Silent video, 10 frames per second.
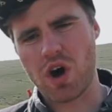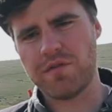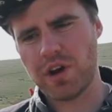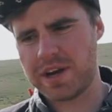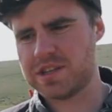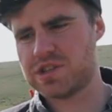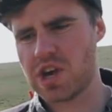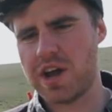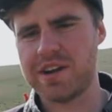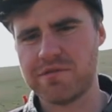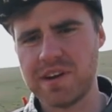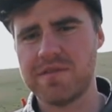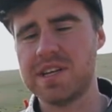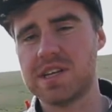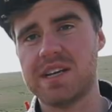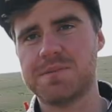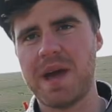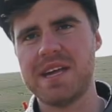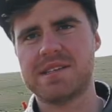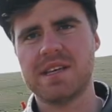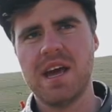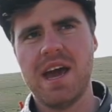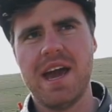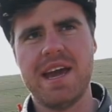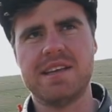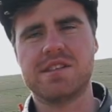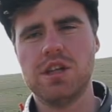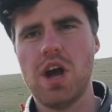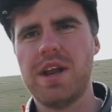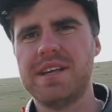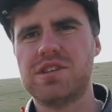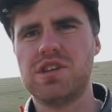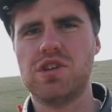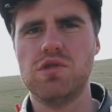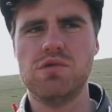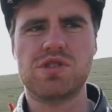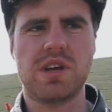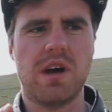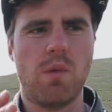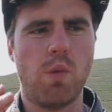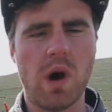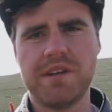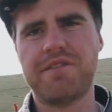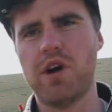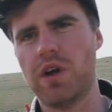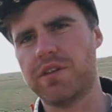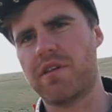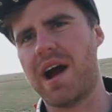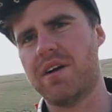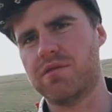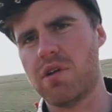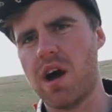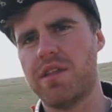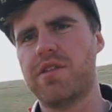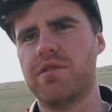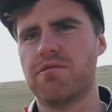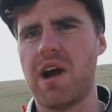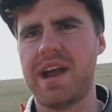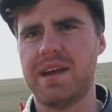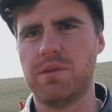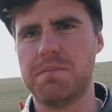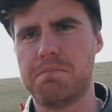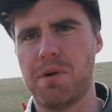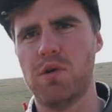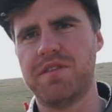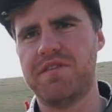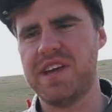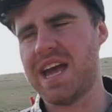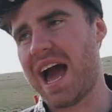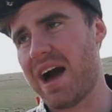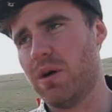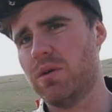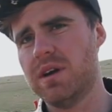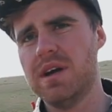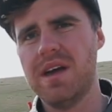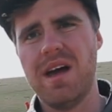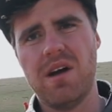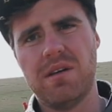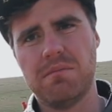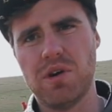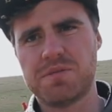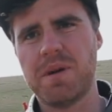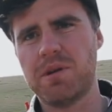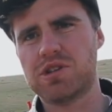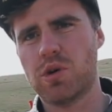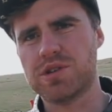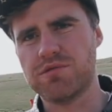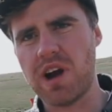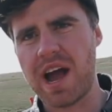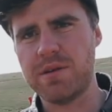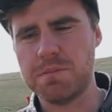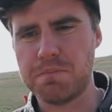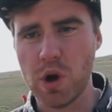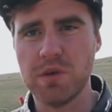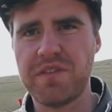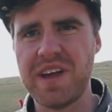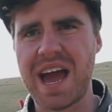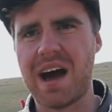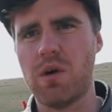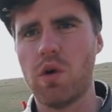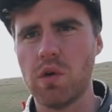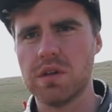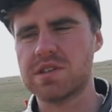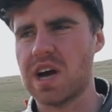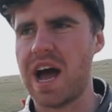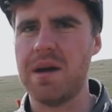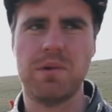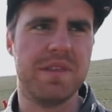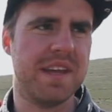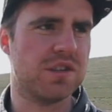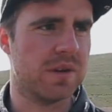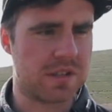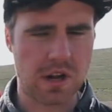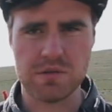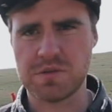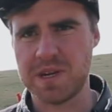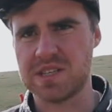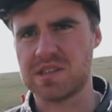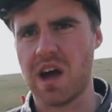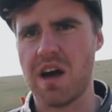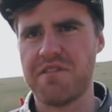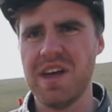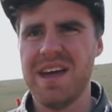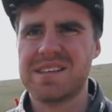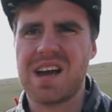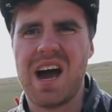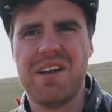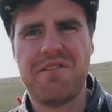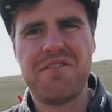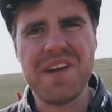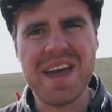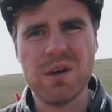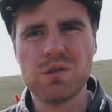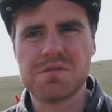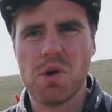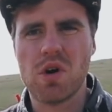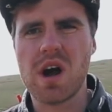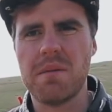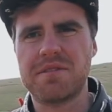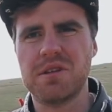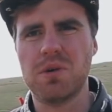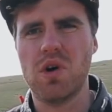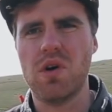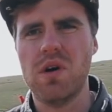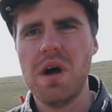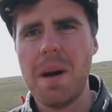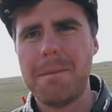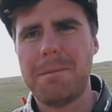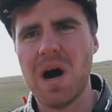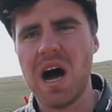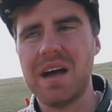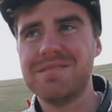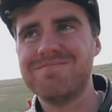of learning to turn in a really tight space is learning to use one foot on the ground rather than riding with both feet out. Most people are taught to ride with both feet out all the time when they're doing slow speed stuff. It kind of feels more comfortable, but